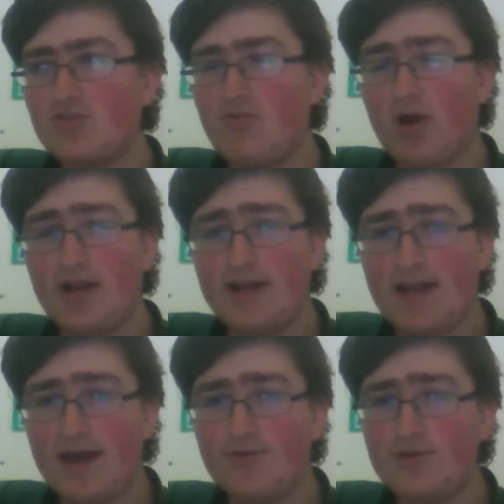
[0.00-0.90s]
grind
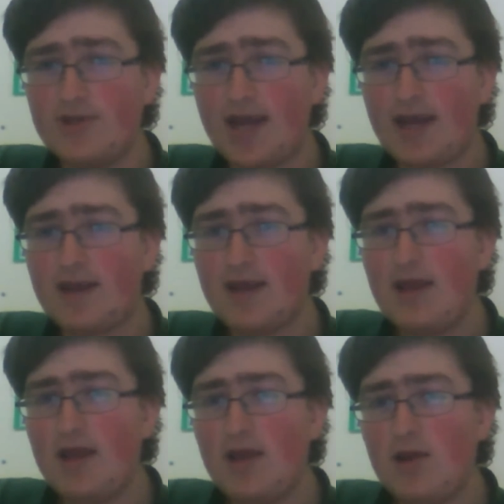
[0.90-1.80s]
down deck,
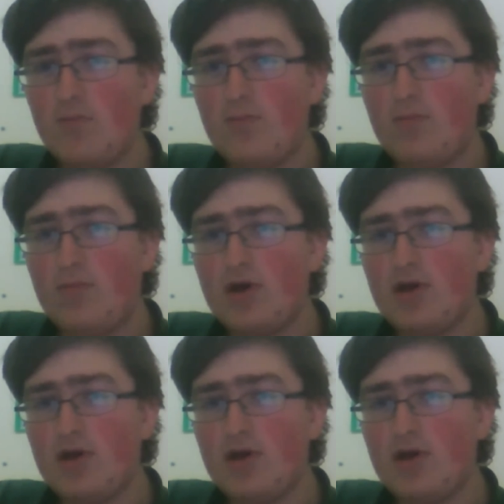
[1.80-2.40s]
but